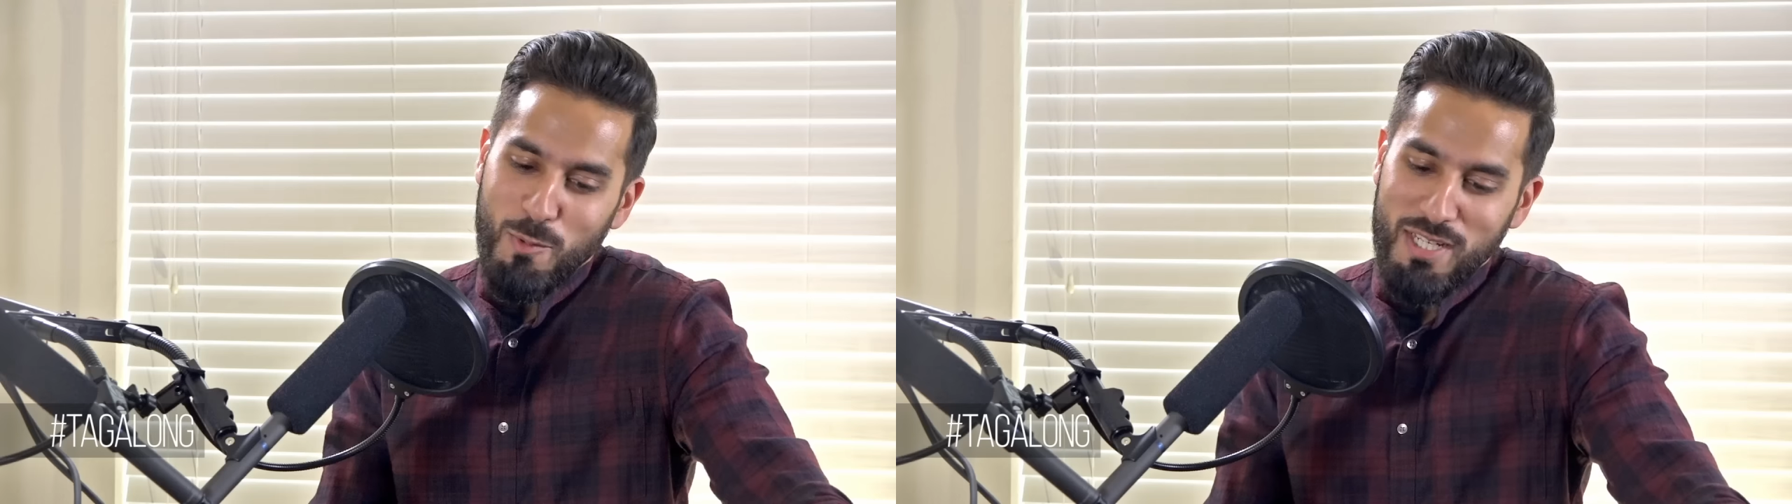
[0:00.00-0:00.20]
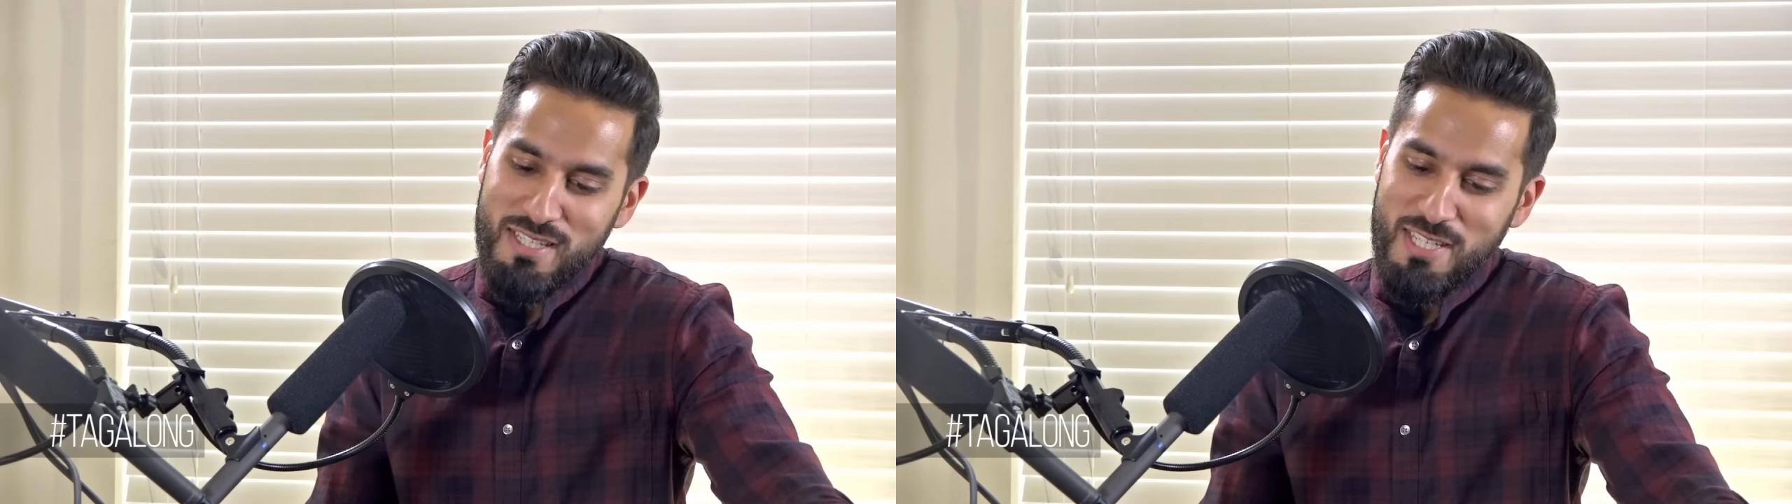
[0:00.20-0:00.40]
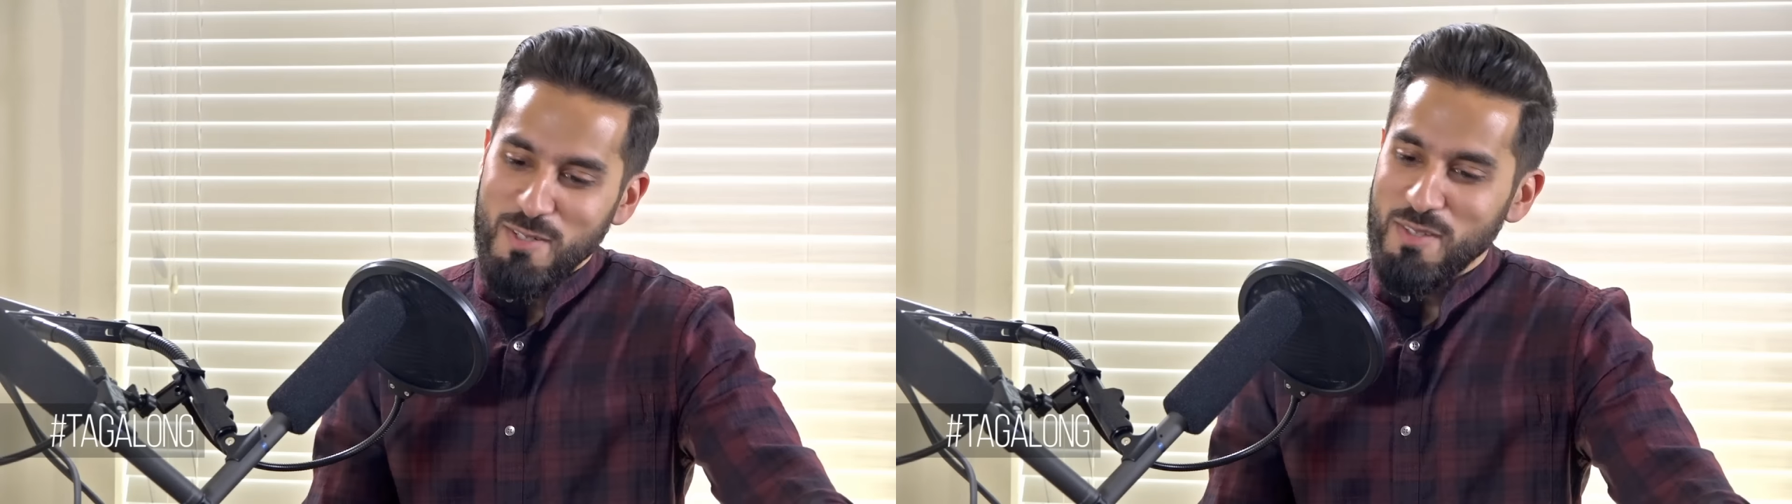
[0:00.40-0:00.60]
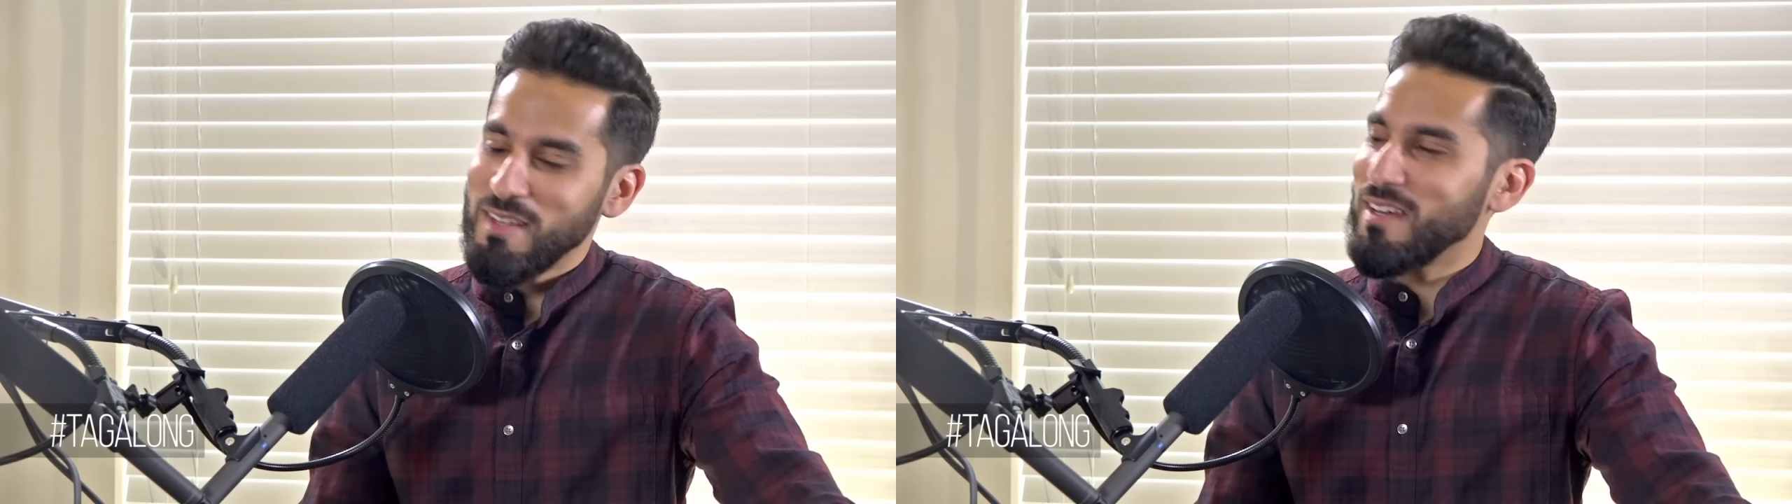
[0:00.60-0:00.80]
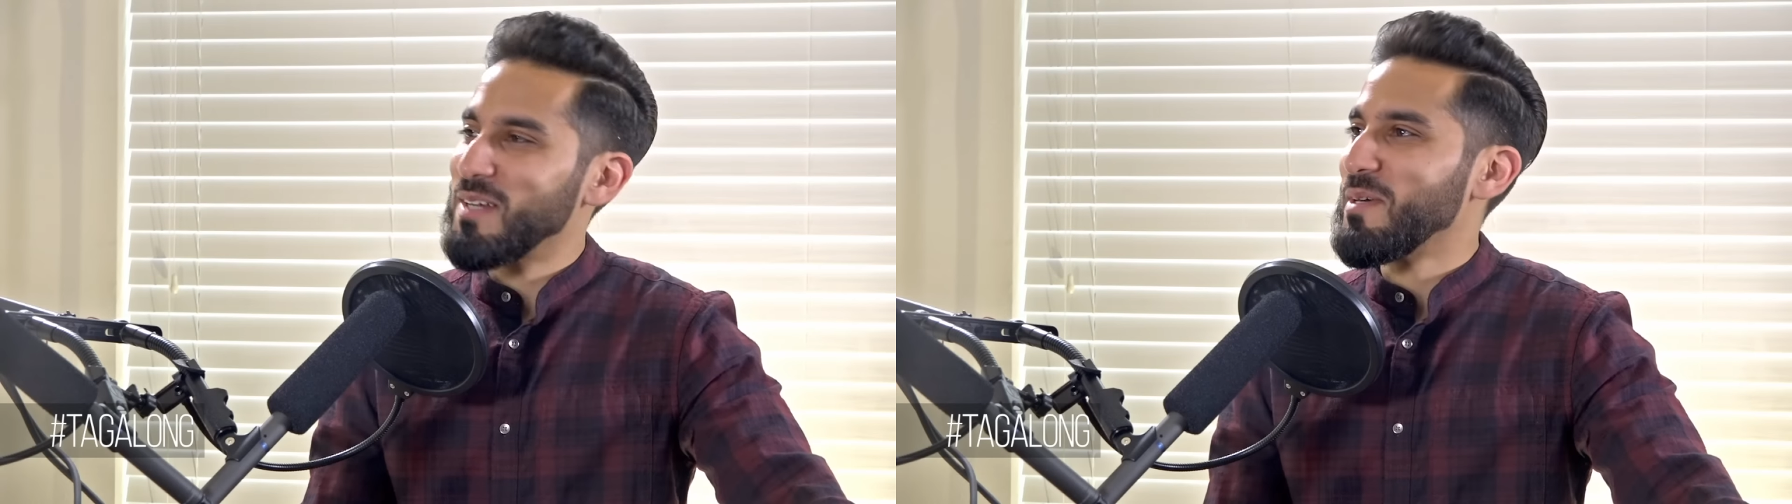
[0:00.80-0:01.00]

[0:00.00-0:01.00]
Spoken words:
would consider the Lahiri